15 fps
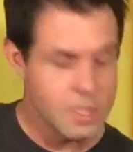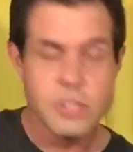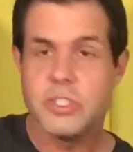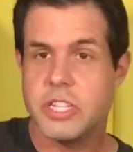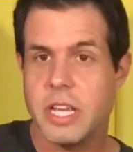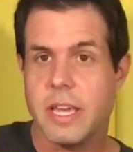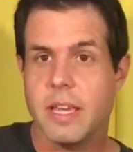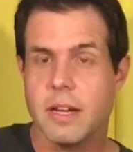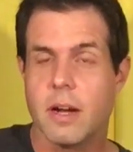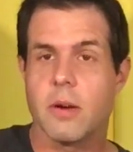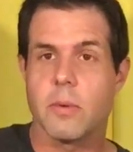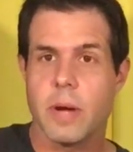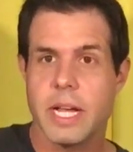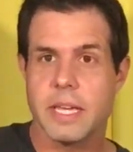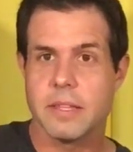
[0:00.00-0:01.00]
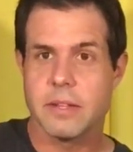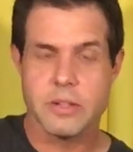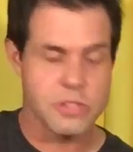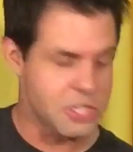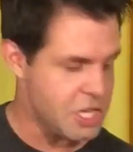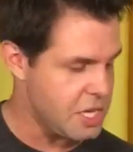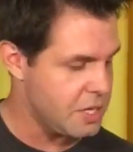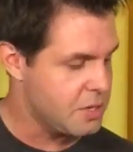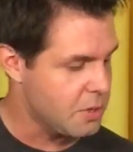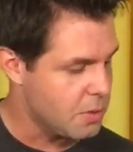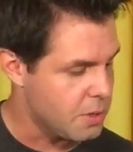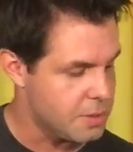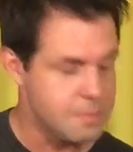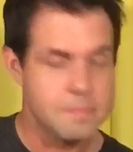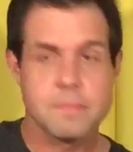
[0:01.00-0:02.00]
G in our regular G
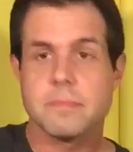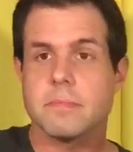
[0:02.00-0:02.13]
chord.